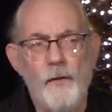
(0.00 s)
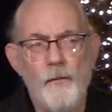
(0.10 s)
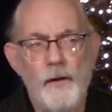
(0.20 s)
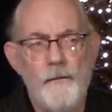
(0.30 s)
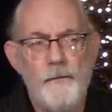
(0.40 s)

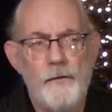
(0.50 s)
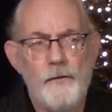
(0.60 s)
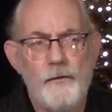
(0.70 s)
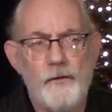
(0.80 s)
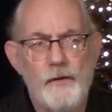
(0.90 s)
When I
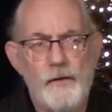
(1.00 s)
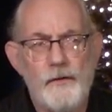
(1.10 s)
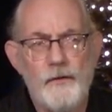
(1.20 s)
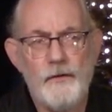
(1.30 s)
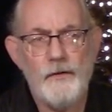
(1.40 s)
first
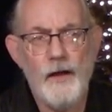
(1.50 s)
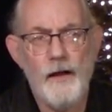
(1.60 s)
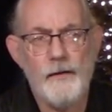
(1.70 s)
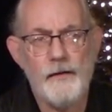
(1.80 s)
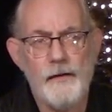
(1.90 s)

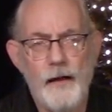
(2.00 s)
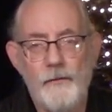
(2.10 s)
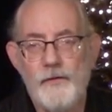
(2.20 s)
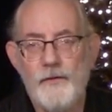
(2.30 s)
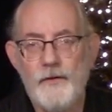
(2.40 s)
started, I
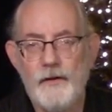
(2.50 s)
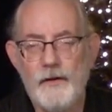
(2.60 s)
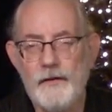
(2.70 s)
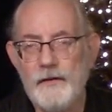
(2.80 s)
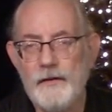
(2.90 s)
was using
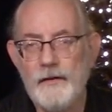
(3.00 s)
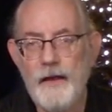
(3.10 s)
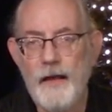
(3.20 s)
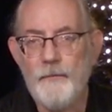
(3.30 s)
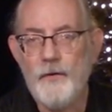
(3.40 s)
a
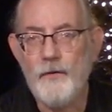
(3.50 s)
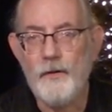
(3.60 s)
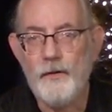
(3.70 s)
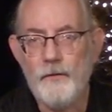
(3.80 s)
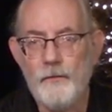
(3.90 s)

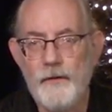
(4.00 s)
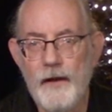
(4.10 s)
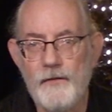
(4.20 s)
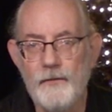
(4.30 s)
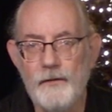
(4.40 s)
camcorder with
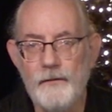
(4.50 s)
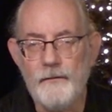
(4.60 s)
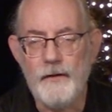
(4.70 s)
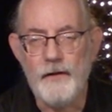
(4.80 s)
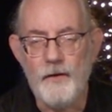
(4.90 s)
actual
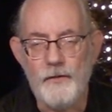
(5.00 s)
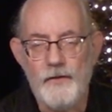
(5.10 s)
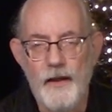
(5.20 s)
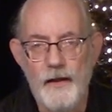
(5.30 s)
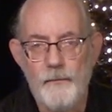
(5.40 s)

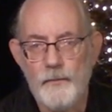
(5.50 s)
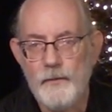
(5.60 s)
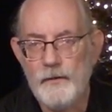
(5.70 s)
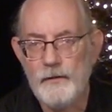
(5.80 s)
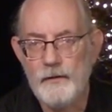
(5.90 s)
videotape,
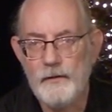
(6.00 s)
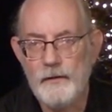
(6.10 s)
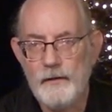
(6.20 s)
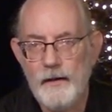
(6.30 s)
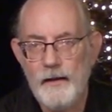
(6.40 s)

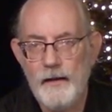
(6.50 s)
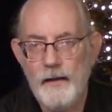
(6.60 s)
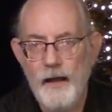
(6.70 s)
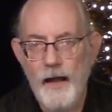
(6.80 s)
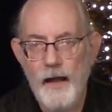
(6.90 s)

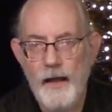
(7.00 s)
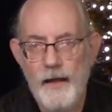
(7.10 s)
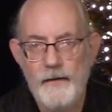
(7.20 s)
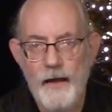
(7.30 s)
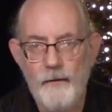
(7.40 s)

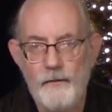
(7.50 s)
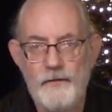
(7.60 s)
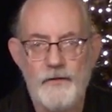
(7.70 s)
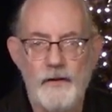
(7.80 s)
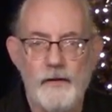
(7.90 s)
and that
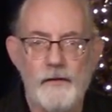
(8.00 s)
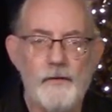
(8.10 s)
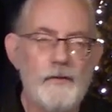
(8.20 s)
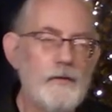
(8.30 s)
was it.